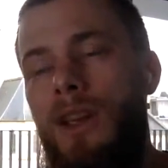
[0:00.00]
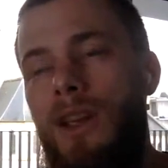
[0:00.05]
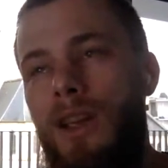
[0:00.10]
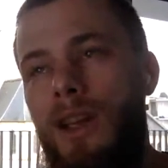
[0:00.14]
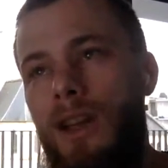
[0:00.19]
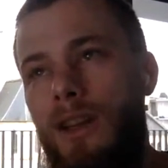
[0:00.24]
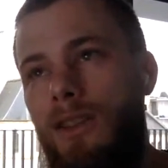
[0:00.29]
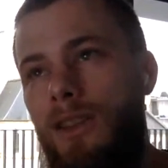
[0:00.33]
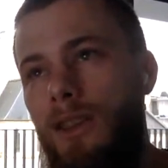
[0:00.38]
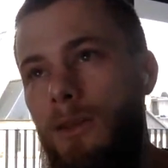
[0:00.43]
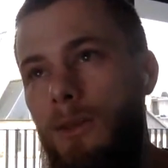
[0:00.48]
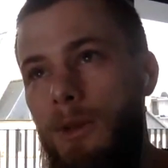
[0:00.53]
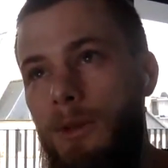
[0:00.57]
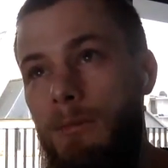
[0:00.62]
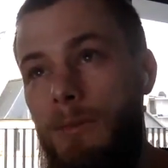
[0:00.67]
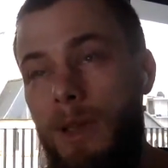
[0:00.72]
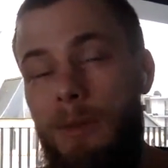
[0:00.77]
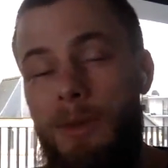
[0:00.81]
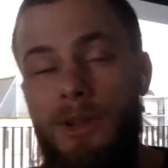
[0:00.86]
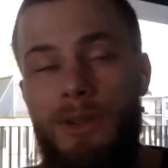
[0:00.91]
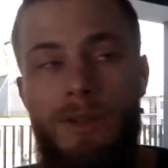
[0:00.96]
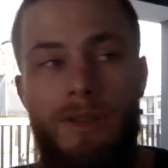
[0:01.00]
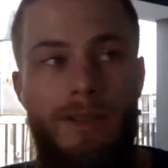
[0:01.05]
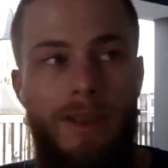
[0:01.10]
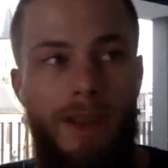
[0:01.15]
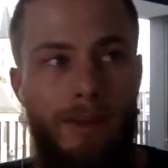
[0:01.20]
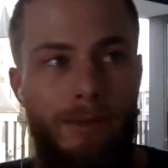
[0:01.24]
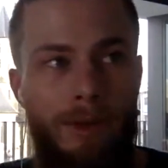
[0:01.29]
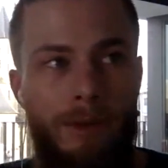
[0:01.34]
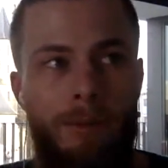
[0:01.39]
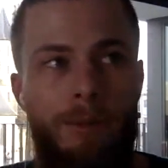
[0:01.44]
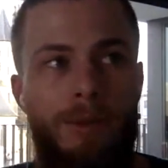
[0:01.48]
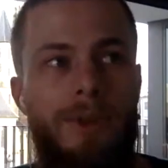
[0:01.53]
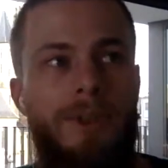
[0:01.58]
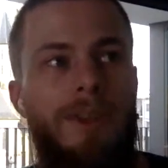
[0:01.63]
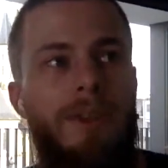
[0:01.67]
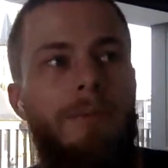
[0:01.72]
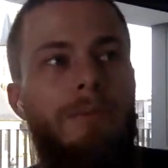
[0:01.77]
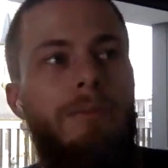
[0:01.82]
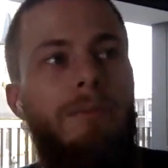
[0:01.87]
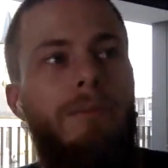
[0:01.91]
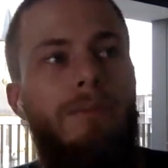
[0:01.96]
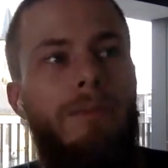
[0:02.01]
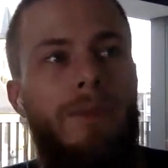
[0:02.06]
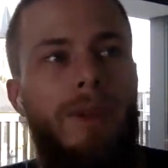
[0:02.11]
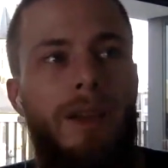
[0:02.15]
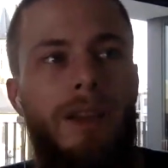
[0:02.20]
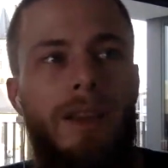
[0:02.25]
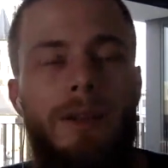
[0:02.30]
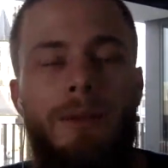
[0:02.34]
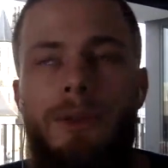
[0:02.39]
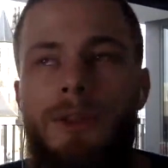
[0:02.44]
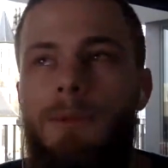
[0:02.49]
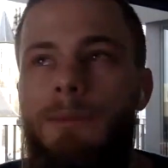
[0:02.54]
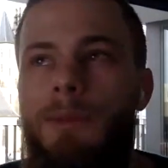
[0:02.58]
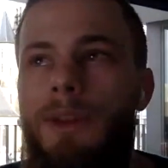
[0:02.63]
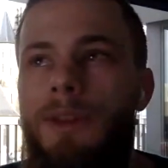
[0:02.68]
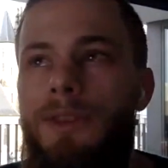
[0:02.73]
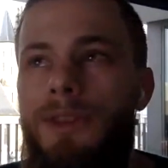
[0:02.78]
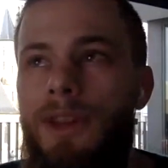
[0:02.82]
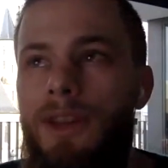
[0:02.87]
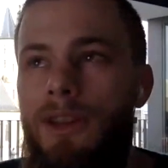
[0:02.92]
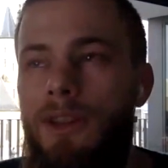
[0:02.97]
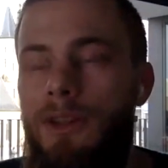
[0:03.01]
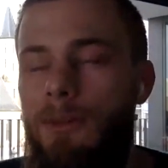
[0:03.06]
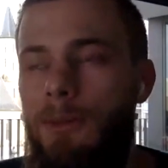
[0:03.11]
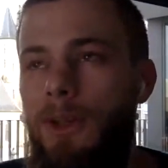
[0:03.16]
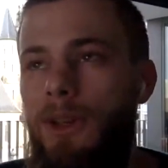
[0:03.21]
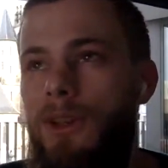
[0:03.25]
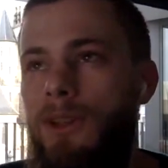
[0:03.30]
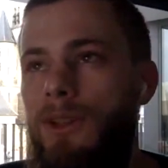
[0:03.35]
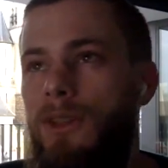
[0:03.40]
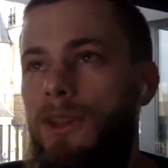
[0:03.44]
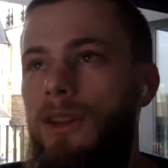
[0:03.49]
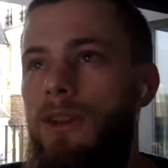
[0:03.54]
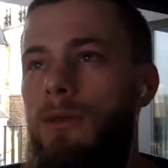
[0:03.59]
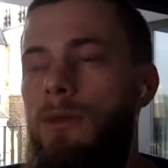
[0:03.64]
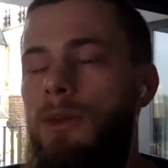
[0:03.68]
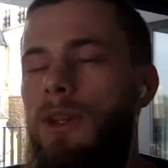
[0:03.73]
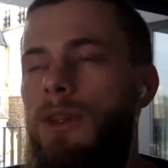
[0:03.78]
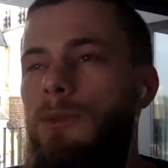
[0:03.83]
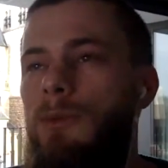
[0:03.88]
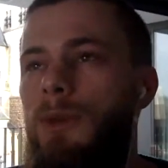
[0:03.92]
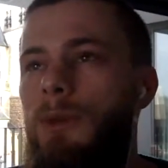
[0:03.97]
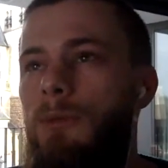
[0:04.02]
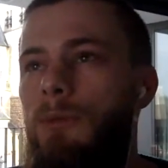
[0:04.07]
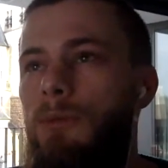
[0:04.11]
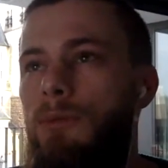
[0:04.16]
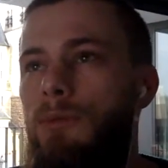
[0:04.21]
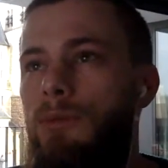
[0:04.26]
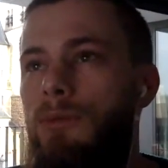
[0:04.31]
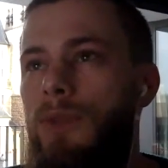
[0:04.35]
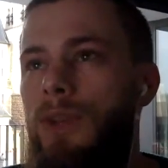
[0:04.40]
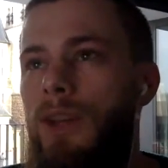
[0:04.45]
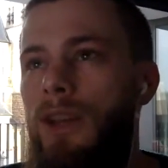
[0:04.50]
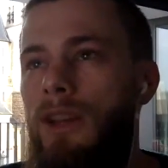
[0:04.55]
I think we maybe should never put them in the response headers, because otherwise we kind